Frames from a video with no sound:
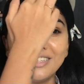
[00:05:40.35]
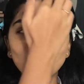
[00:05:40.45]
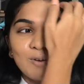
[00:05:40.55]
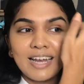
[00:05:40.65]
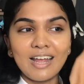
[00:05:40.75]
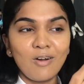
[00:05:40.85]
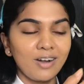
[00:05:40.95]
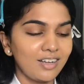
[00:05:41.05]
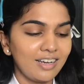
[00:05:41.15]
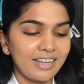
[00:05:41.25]
So when I
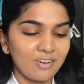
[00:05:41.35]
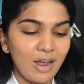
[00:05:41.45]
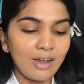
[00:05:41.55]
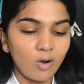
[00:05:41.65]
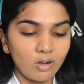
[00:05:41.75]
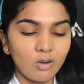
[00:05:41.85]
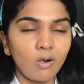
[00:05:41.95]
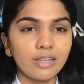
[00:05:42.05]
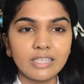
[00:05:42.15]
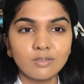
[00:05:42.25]
order like you know I order
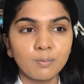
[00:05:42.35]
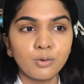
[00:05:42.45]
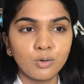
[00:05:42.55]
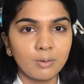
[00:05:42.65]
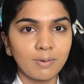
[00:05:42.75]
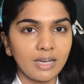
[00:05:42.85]
all these from Beauty